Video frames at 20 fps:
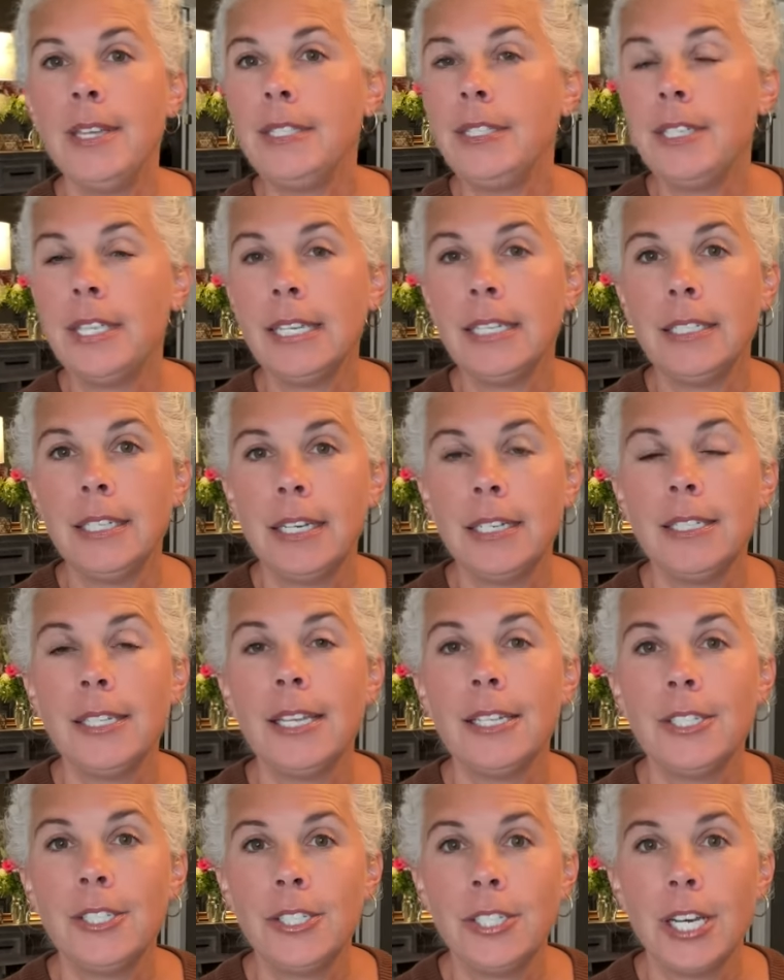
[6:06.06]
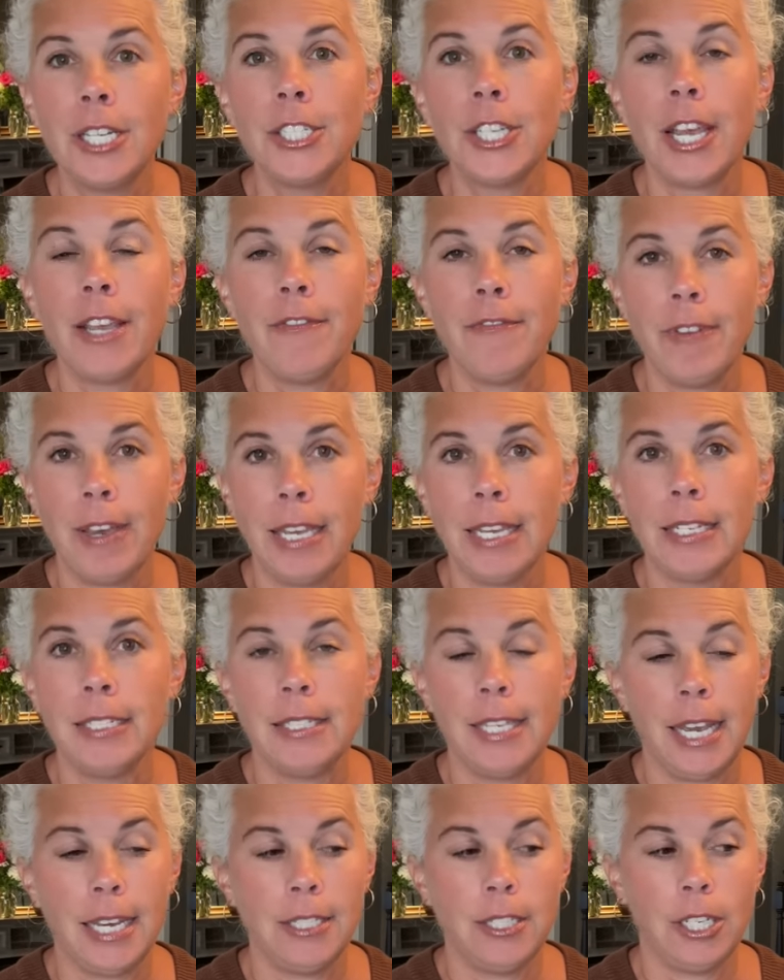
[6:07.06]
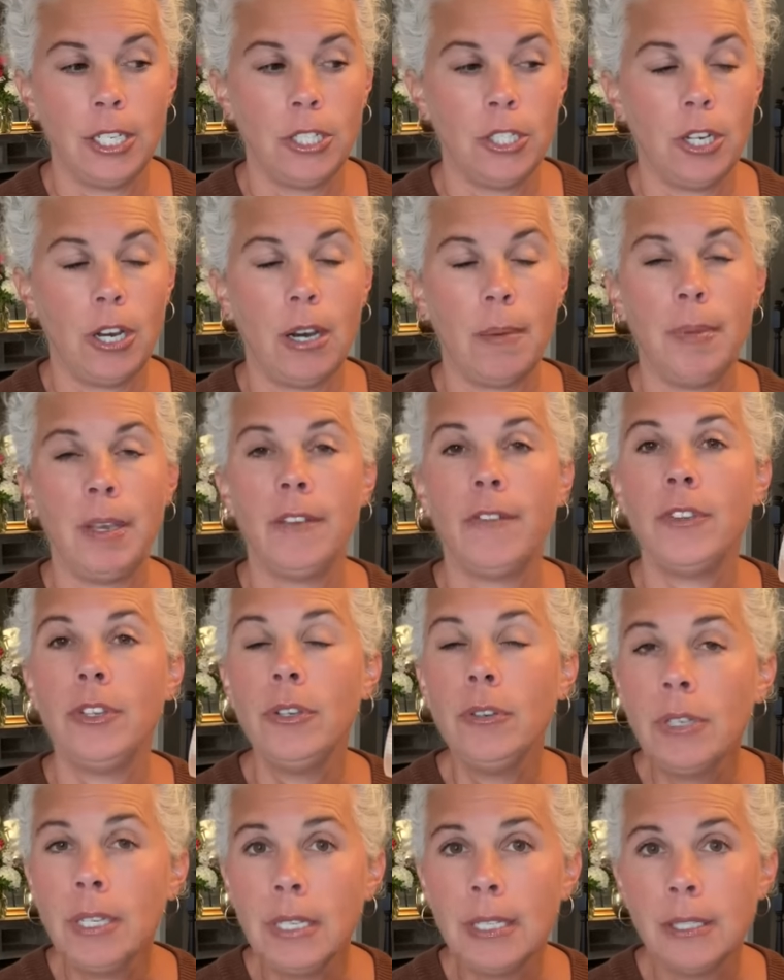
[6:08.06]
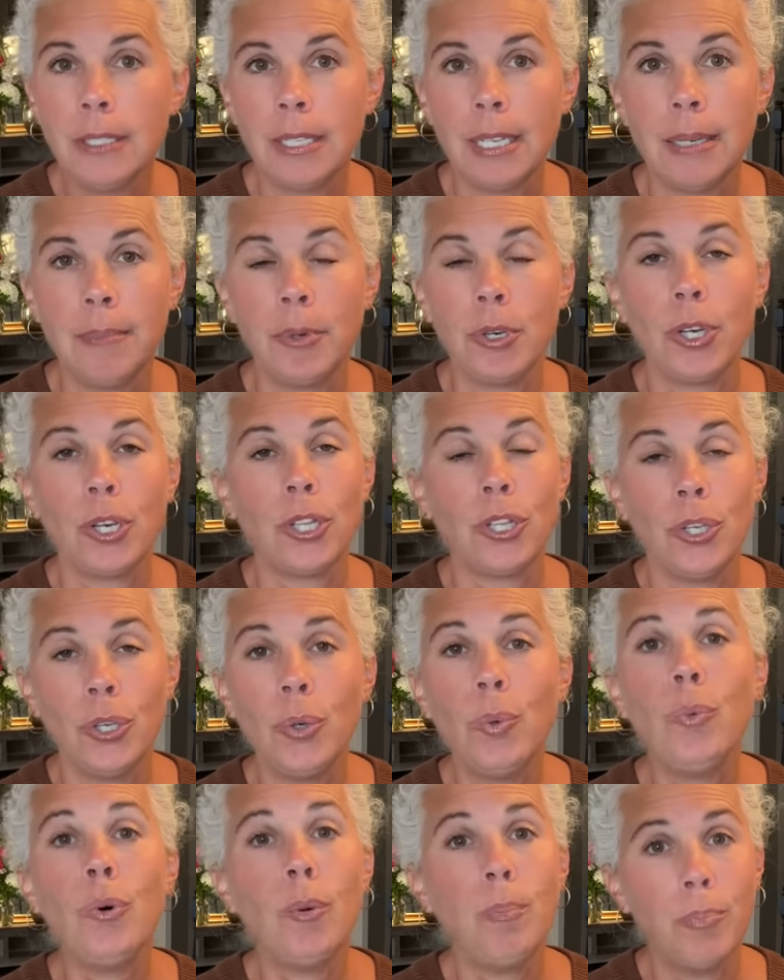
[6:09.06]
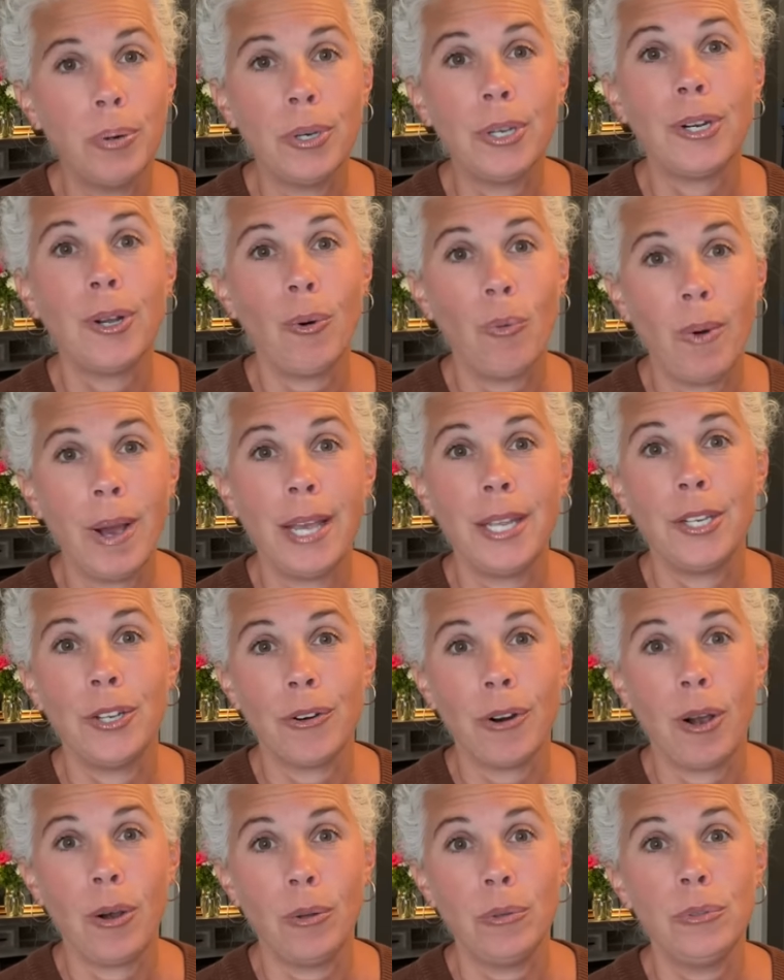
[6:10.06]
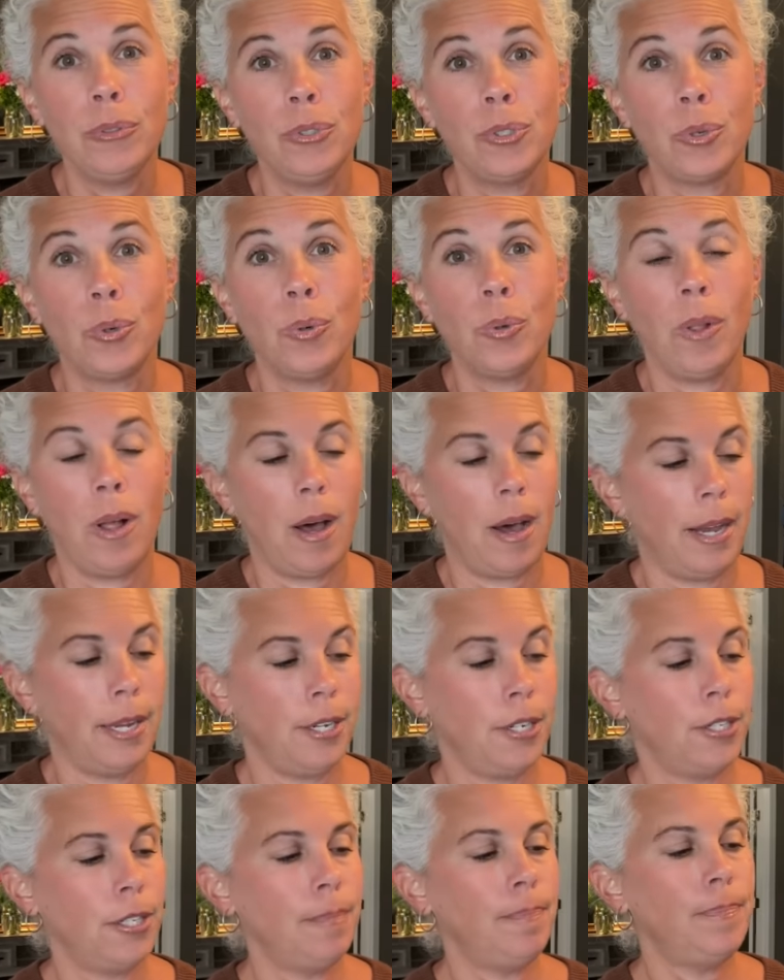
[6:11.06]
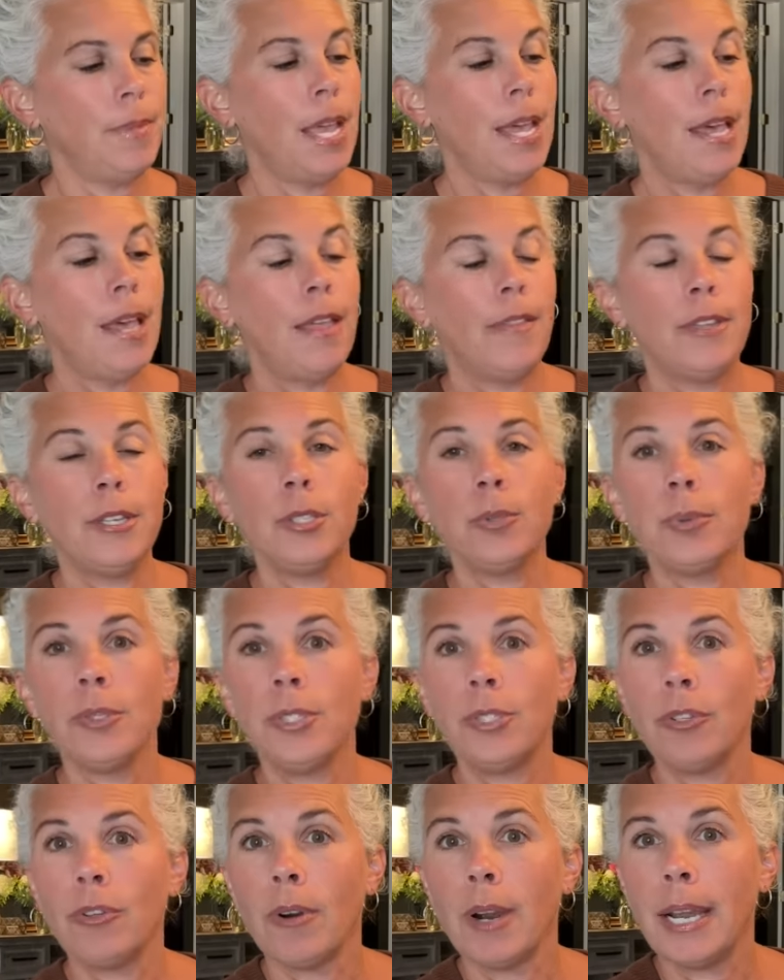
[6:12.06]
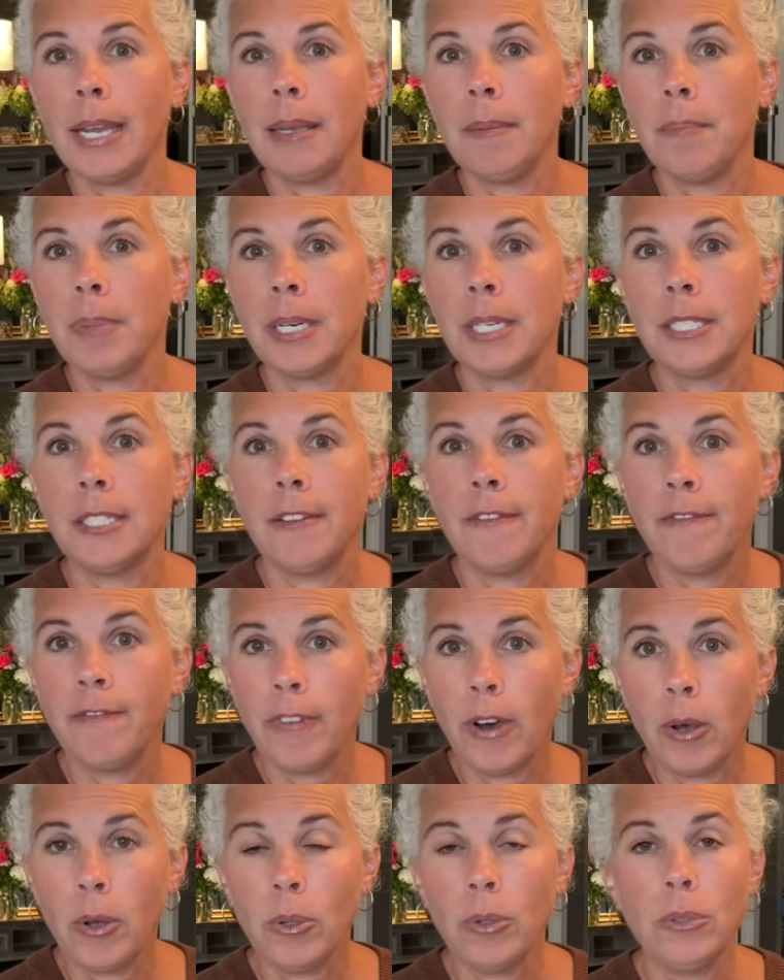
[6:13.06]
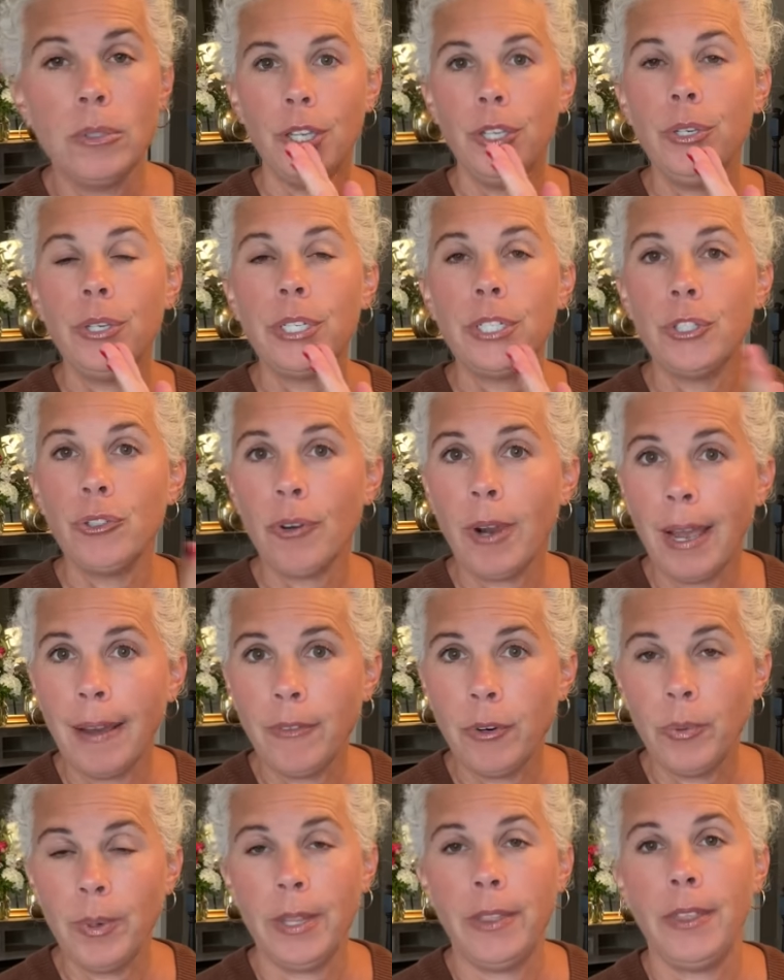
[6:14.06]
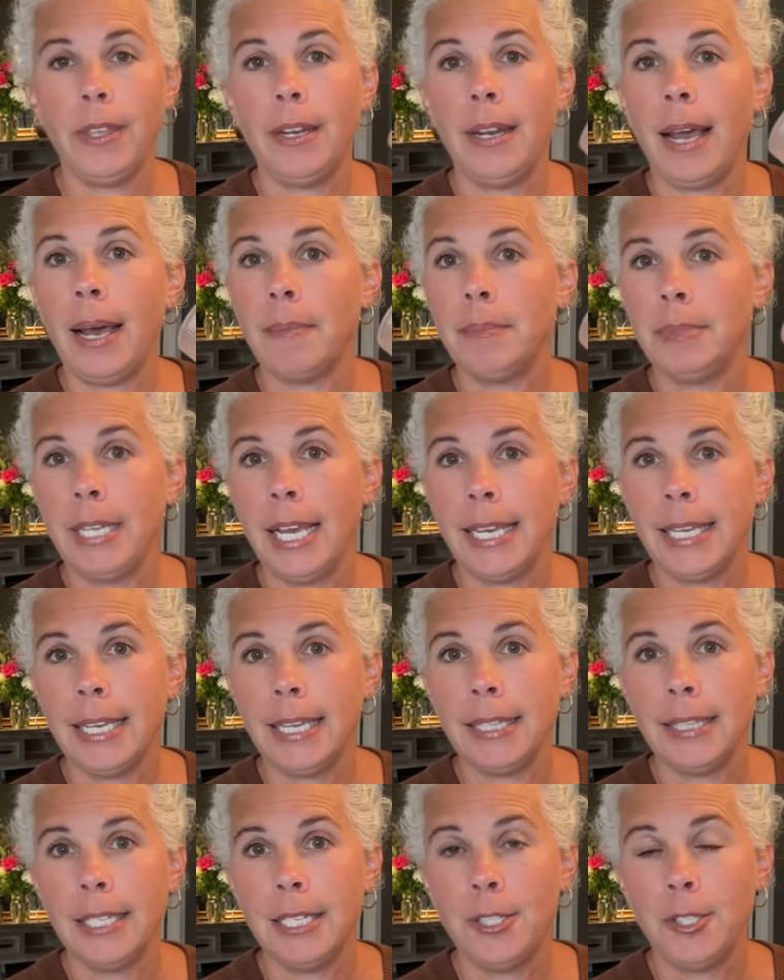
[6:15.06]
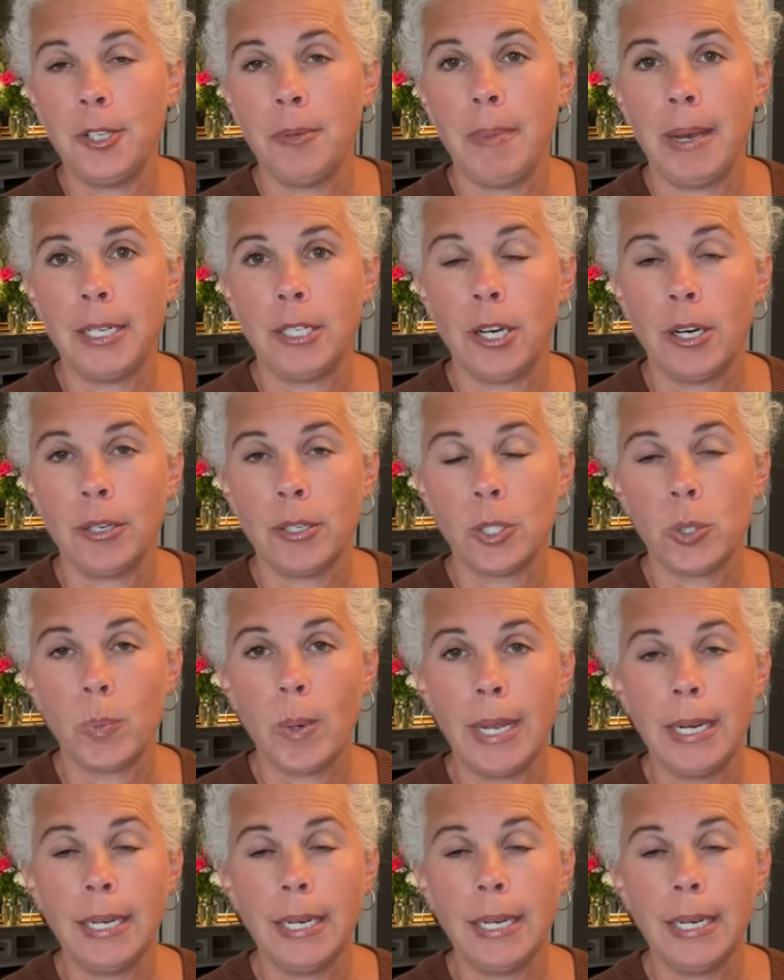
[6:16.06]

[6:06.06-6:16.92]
I have my very favorite clothing steamer, and because it's a travel steamer, it folds up, and I'm going to be taking it with me to my daughter's wedding so that I can steam my silk dress.